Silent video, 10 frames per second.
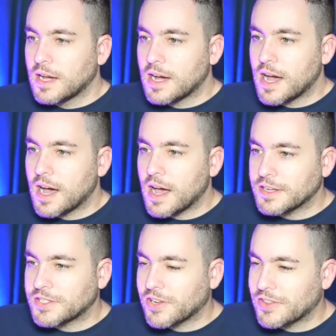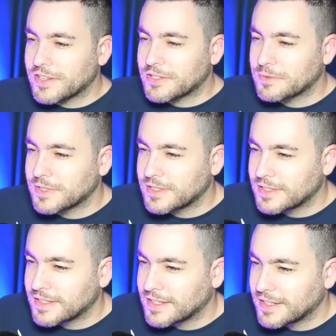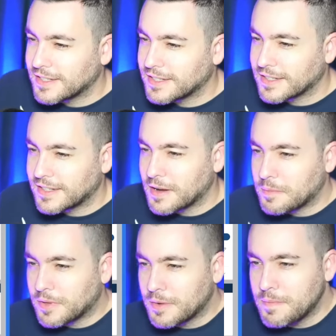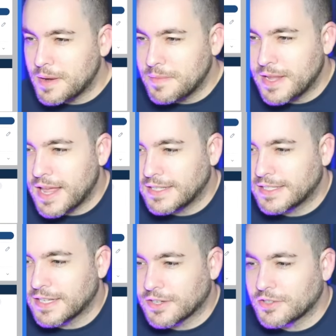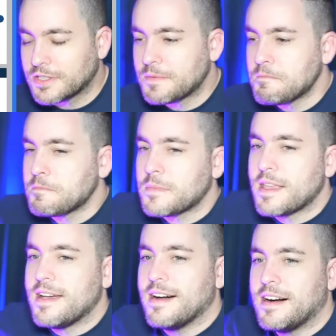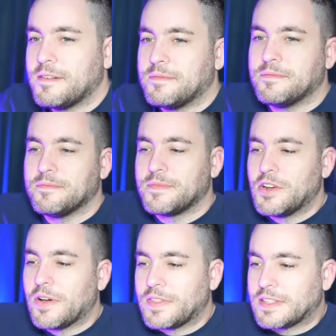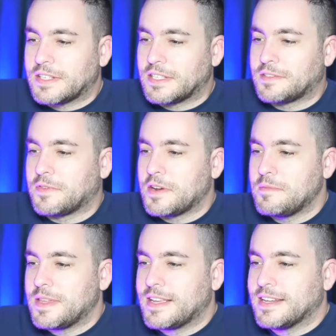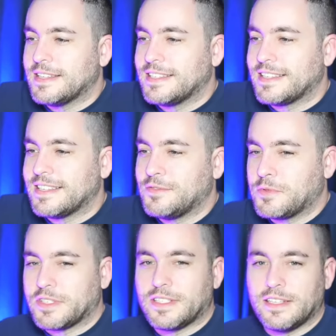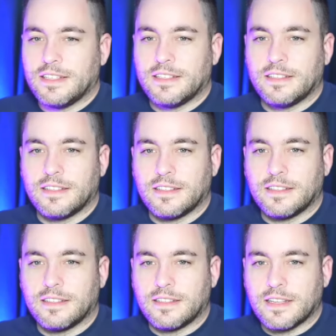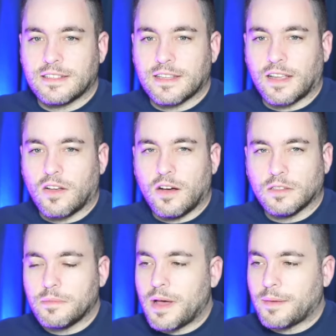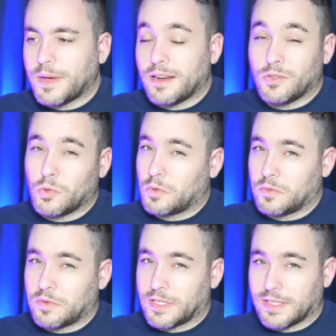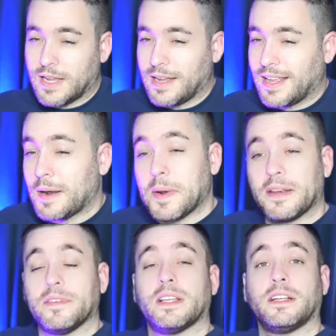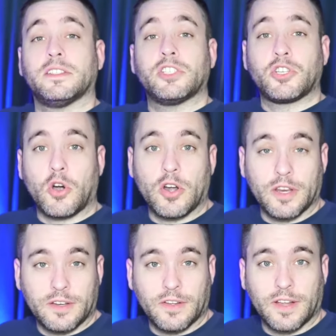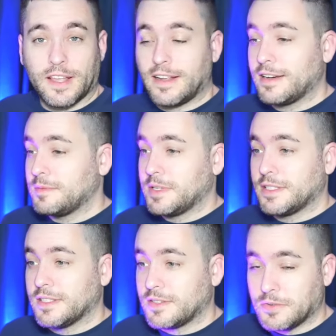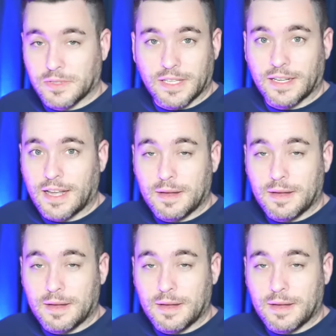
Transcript: Uh, I saw this one. Uh, Gunpla made me hate stickers. Um, you know, I think this is funny because we're seeing that's like Gollum. I'm not a Lord of the Rings guy, and I'm not even gonna get started. Okay, Gundam, it's its own thing.